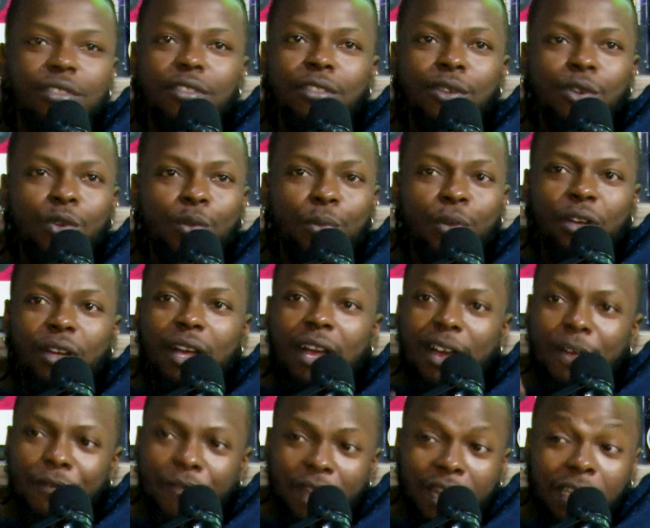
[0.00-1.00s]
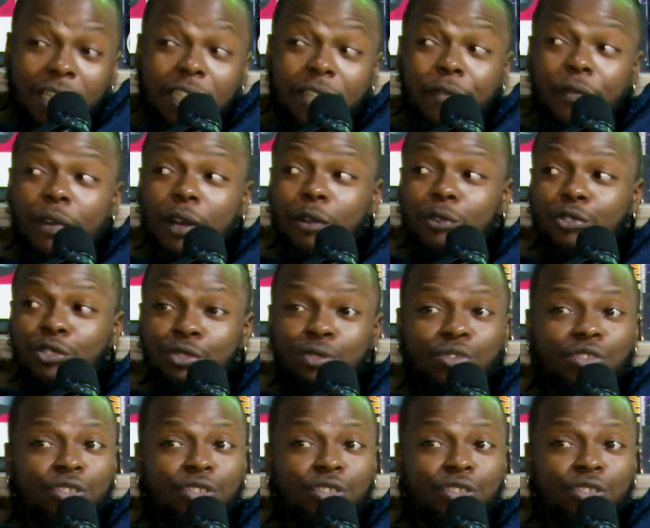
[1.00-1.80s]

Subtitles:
you know, but I finally found you.